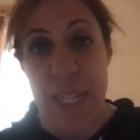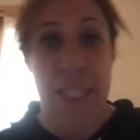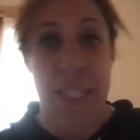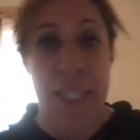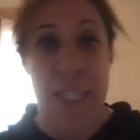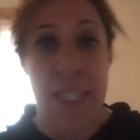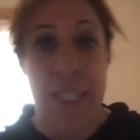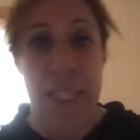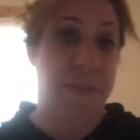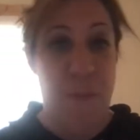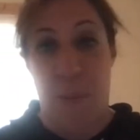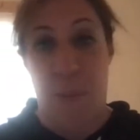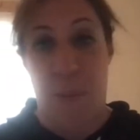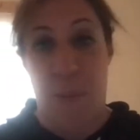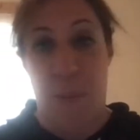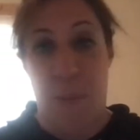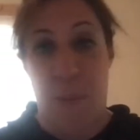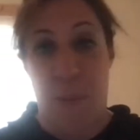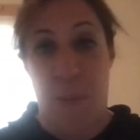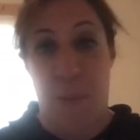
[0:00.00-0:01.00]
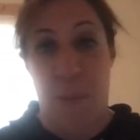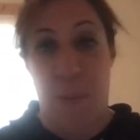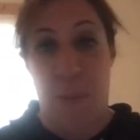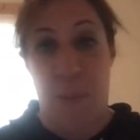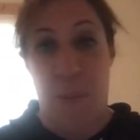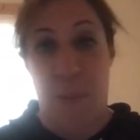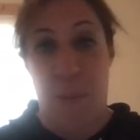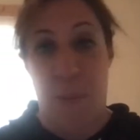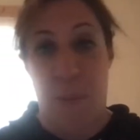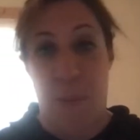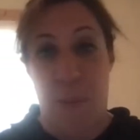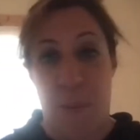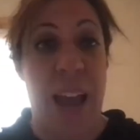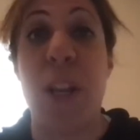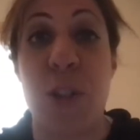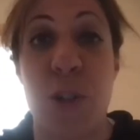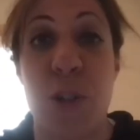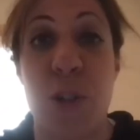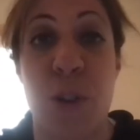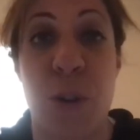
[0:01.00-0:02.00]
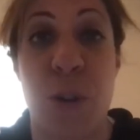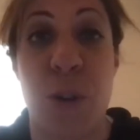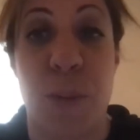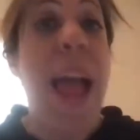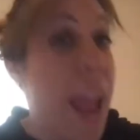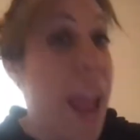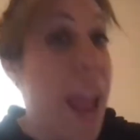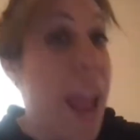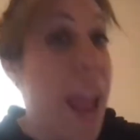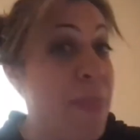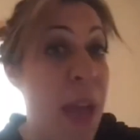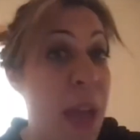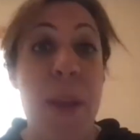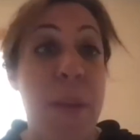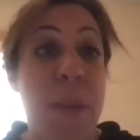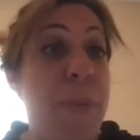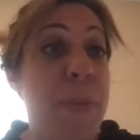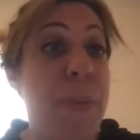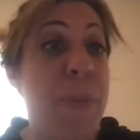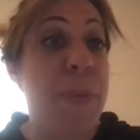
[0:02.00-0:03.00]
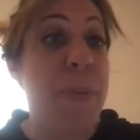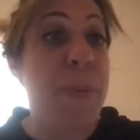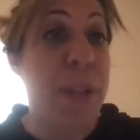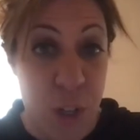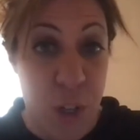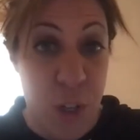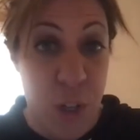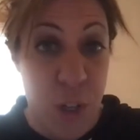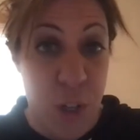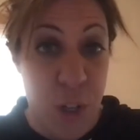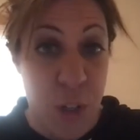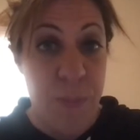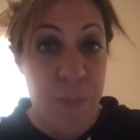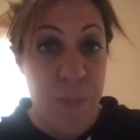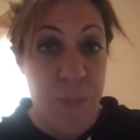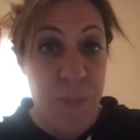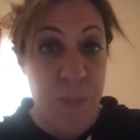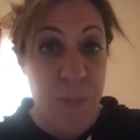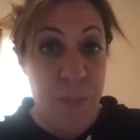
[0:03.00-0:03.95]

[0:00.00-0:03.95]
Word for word: minutes at 5.5 miles an hour pleasurable. And that may be true,